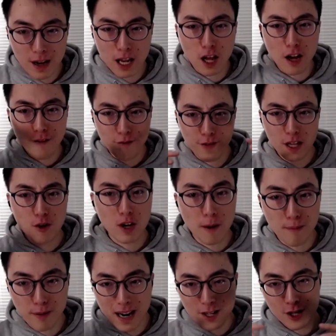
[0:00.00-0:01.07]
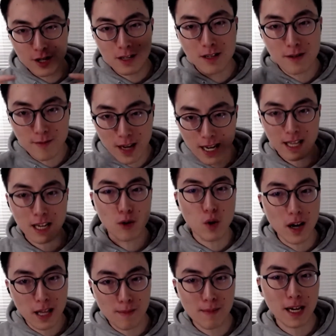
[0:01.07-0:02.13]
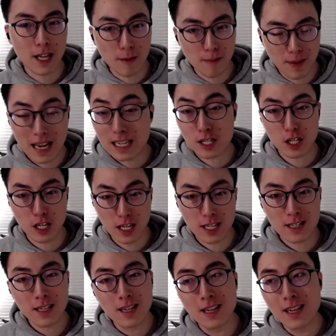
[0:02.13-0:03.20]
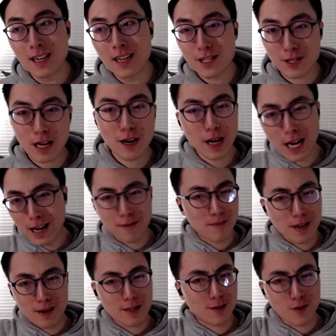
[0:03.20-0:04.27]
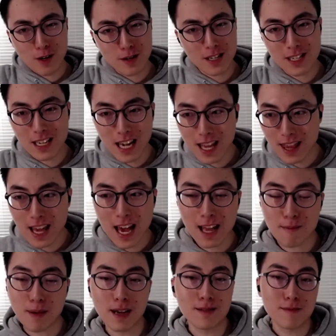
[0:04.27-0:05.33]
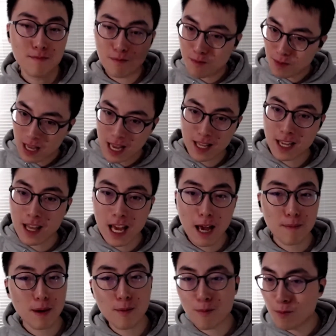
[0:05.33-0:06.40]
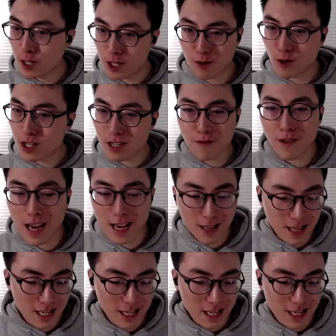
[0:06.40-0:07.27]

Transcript: a lot of video compression right the quality might not be as good so hey may as well just get that but that didn't happen which which is fine